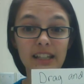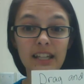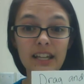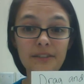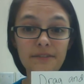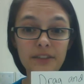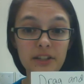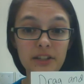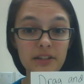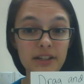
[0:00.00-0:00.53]

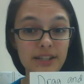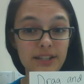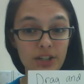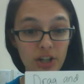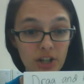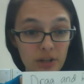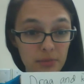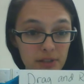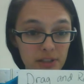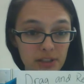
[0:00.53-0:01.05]
If there is
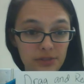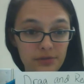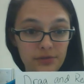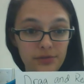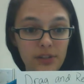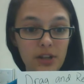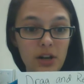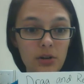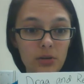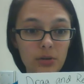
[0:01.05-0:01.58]
turbulent
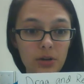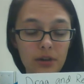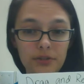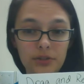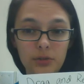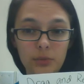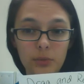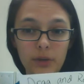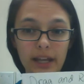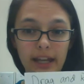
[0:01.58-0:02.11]
flow over
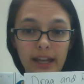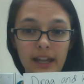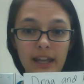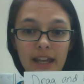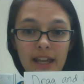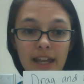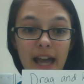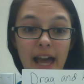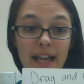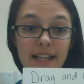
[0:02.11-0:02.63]
the wing,
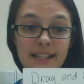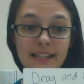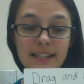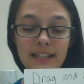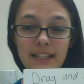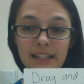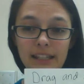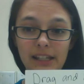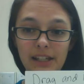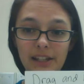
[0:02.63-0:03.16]
as
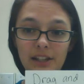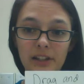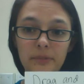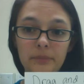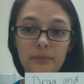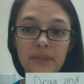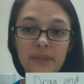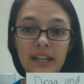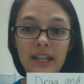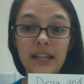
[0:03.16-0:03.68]
seen here,
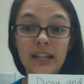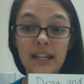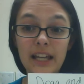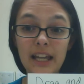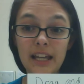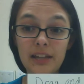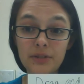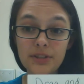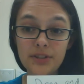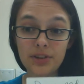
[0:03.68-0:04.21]

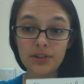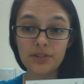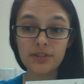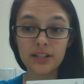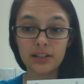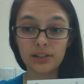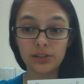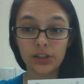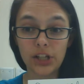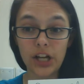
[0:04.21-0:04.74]
it results
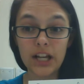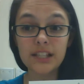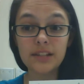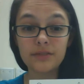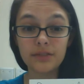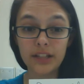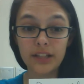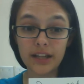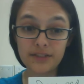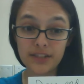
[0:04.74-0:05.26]
in a loss
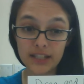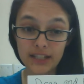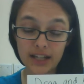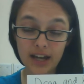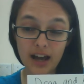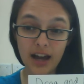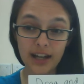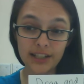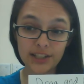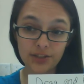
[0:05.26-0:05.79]
of lift and a
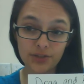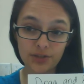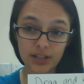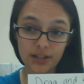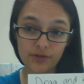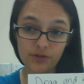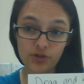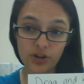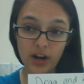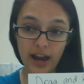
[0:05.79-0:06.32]
high degree
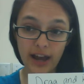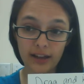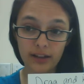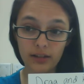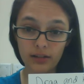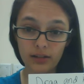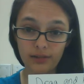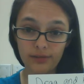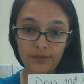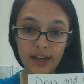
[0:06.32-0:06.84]
of
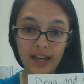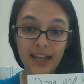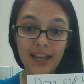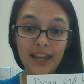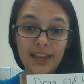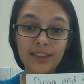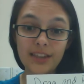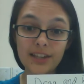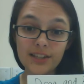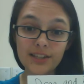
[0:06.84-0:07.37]
drag.
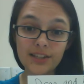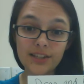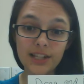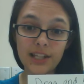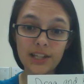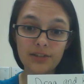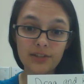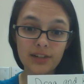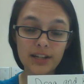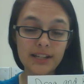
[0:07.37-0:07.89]
This
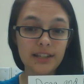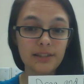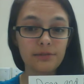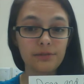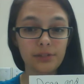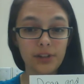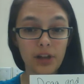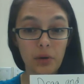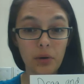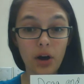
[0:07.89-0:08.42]
decrease in
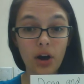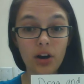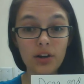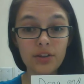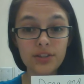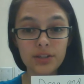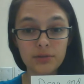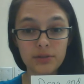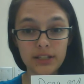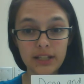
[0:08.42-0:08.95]
flow
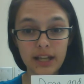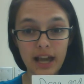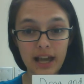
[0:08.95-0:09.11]
also